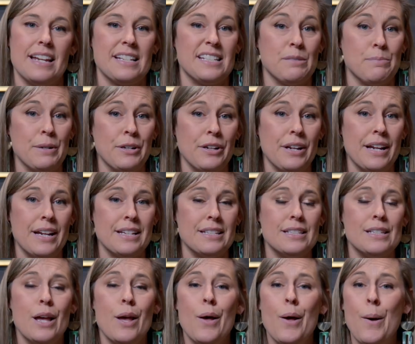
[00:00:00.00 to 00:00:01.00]

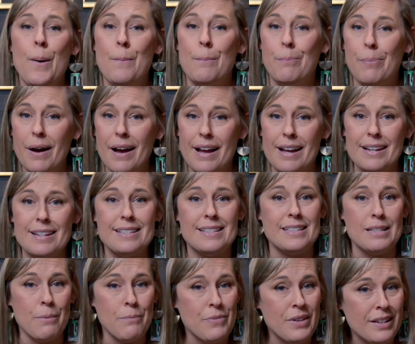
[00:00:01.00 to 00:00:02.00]
experience. But
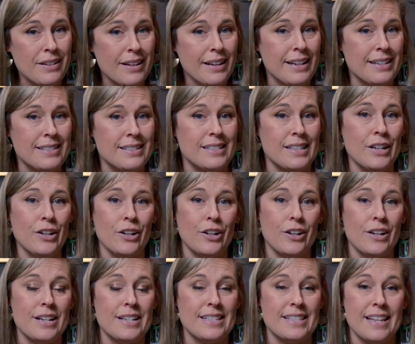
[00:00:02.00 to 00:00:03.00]
something to
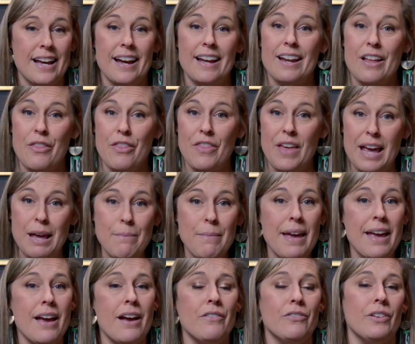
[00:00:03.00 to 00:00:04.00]
consider is that they
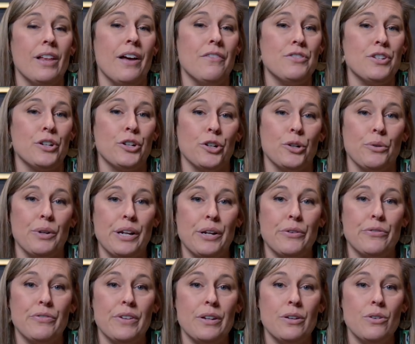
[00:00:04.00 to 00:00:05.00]
may have left a
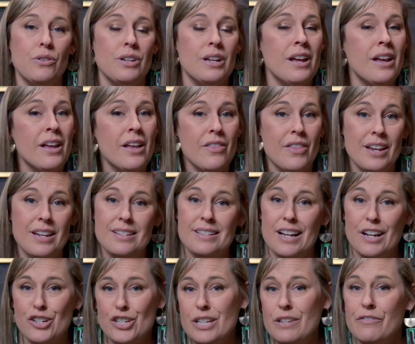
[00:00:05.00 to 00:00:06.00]
career field that is
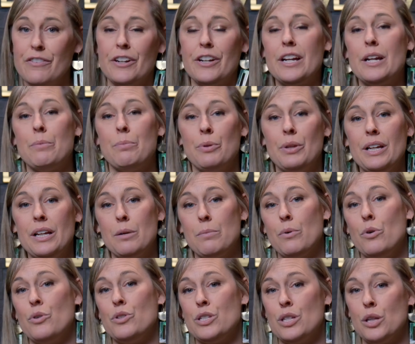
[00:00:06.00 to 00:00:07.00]
actually very
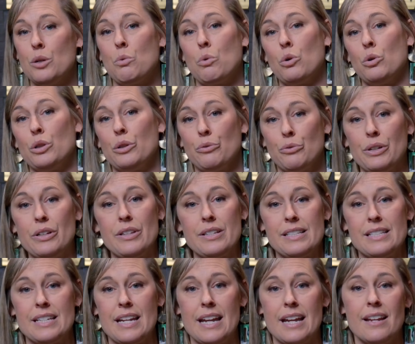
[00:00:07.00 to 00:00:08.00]
applicable to the world of real
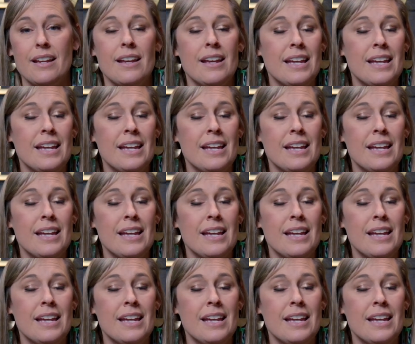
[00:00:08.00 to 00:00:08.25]
estate.